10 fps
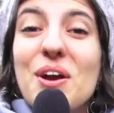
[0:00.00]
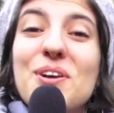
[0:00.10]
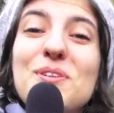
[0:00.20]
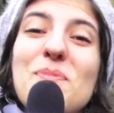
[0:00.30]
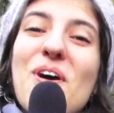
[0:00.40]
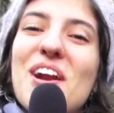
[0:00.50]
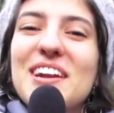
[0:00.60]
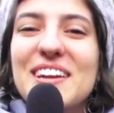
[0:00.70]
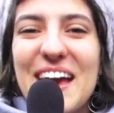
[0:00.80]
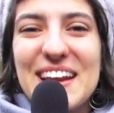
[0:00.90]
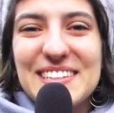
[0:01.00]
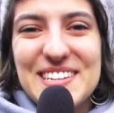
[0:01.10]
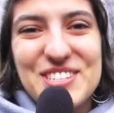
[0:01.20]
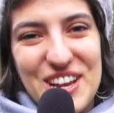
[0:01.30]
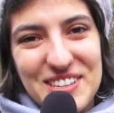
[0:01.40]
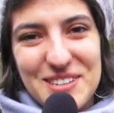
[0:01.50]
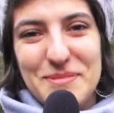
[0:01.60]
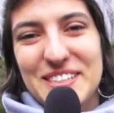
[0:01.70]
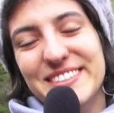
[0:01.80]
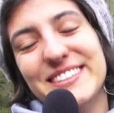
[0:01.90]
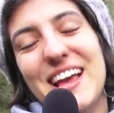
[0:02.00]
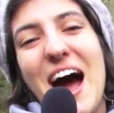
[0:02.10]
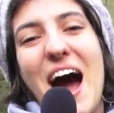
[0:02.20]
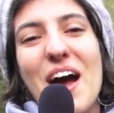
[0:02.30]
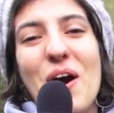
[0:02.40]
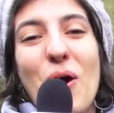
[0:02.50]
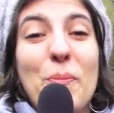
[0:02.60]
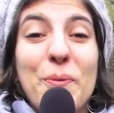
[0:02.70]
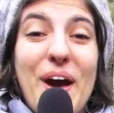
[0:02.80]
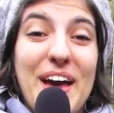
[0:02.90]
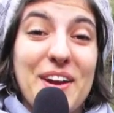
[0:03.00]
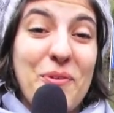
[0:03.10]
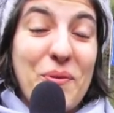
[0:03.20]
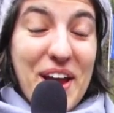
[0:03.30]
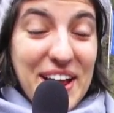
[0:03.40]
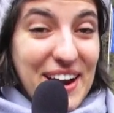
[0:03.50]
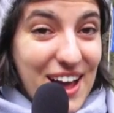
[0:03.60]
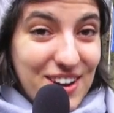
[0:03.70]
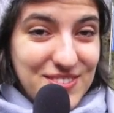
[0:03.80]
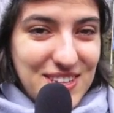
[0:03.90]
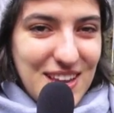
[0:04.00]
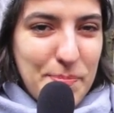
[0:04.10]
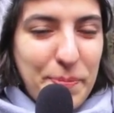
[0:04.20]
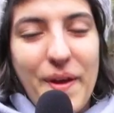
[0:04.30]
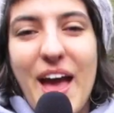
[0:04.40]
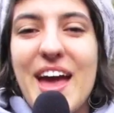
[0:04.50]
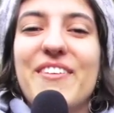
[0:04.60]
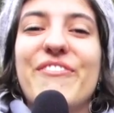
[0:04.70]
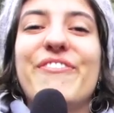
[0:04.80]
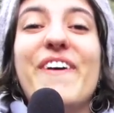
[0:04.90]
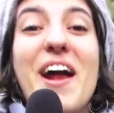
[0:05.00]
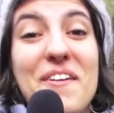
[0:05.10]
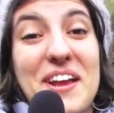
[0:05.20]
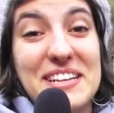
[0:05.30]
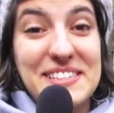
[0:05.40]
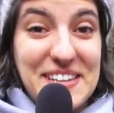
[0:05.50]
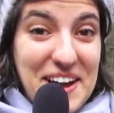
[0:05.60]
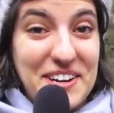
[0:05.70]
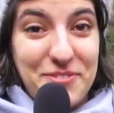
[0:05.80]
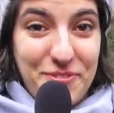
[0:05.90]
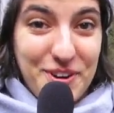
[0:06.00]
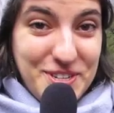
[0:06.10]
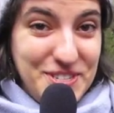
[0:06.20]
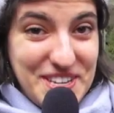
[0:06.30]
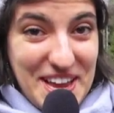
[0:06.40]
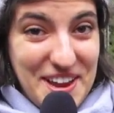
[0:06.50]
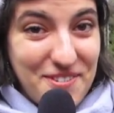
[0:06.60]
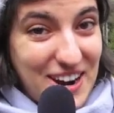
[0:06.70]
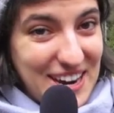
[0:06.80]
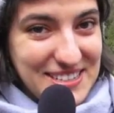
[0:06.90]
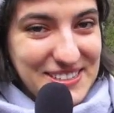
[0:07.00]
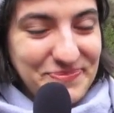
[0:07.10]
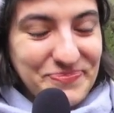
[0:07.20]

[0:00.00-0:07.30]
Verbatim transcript: Good morning, ladies and gentlemen. I hope you had a great night of sleep and are very excited for today, right?